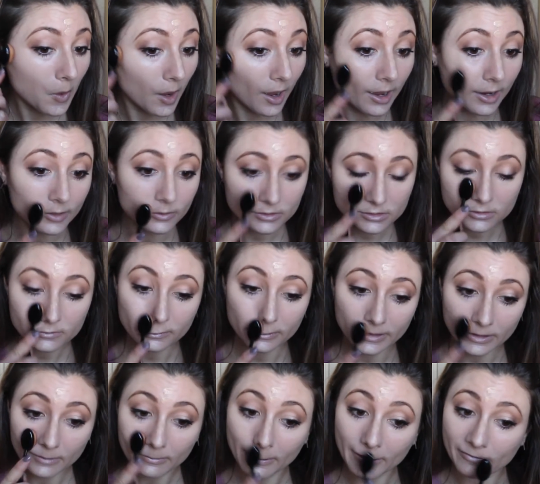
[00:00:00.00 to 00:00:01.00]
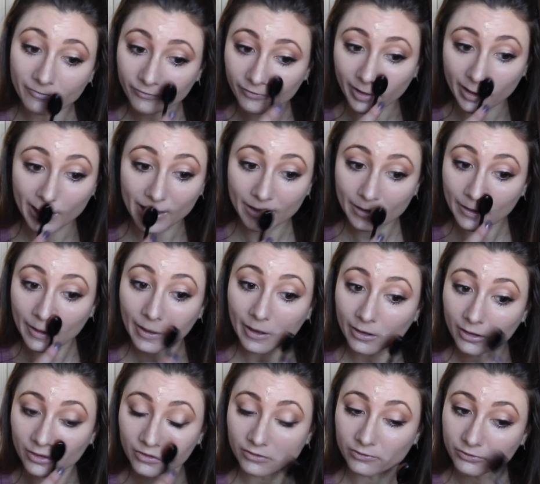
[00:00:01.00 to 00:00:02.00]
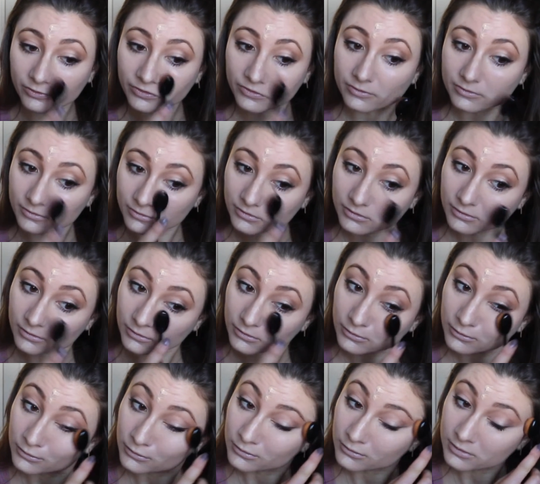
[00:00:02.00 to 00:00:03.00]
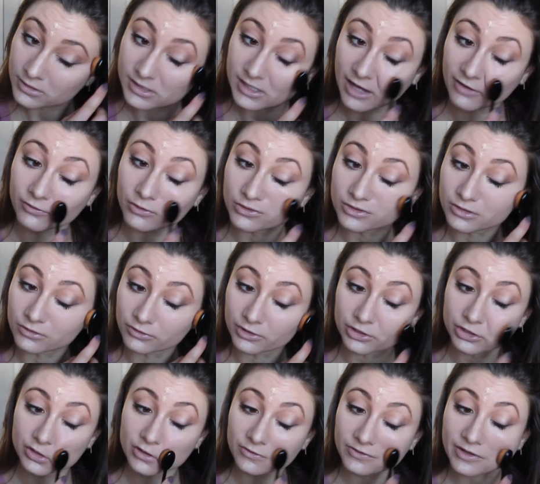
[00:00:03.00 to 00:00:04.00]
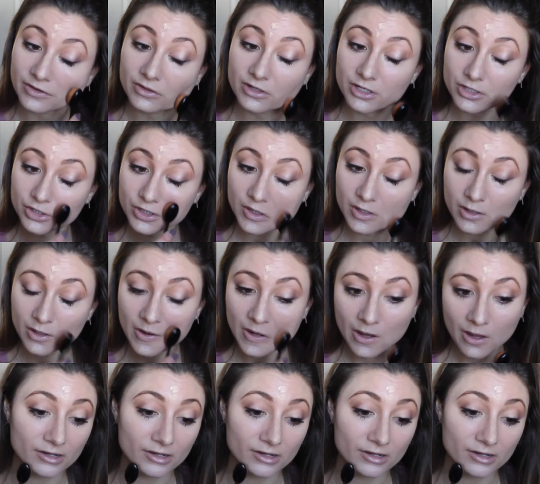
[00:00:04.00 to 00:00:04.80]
I was a really big fan of Sappho's original foundation.